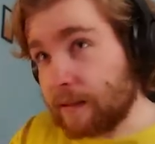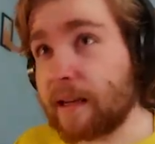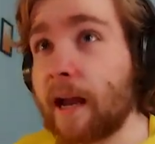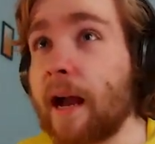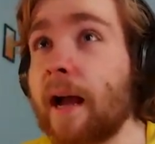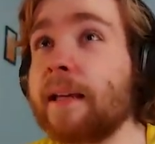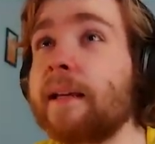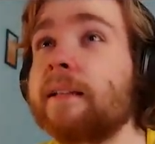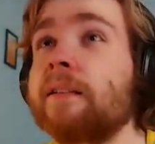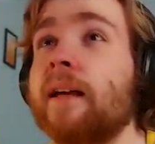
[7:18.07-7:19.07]
Yeah, I
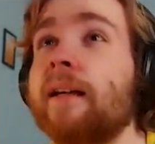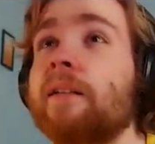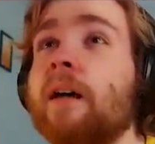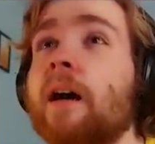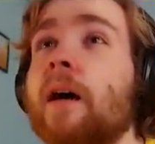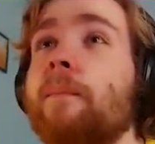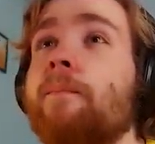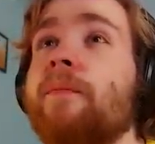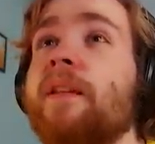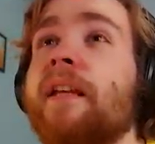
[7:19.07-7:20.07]
guess that
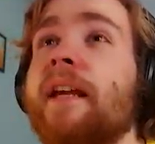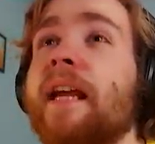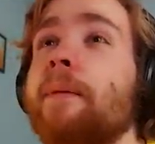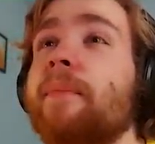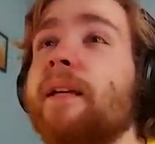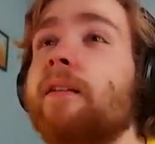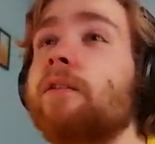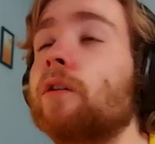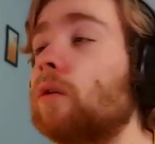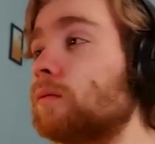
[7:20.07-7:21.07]
um, the game being
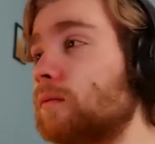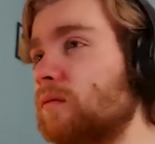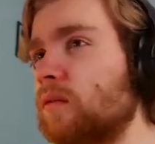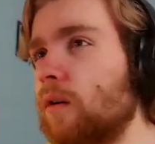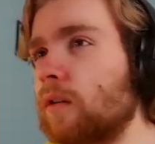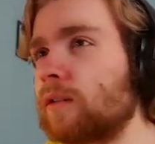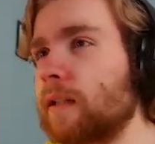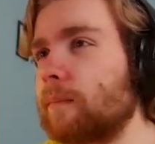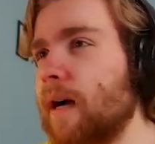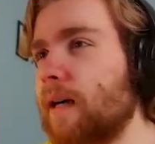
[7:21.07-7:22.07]
sold for
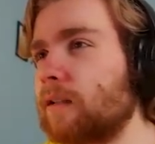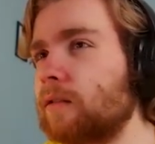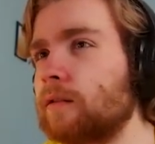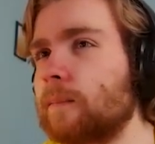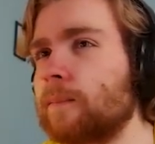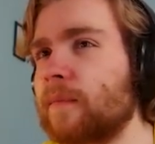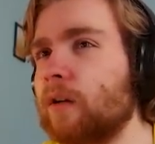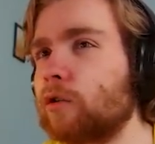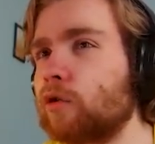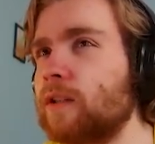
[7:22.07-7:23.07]
10 bucks
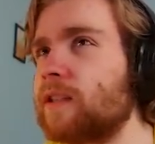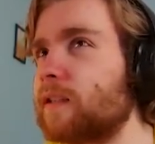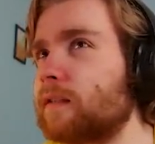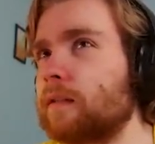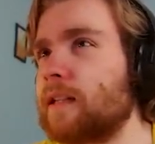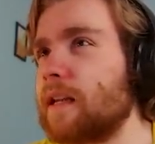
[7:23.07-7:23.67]
on Switch is